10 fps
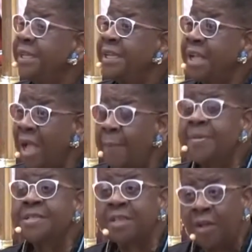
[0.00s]

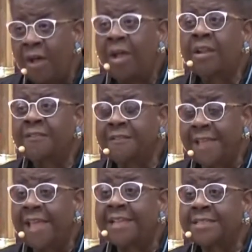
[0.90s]
encompass all of
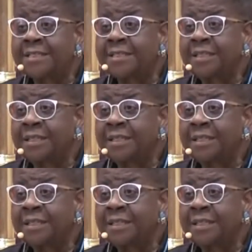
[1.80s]
that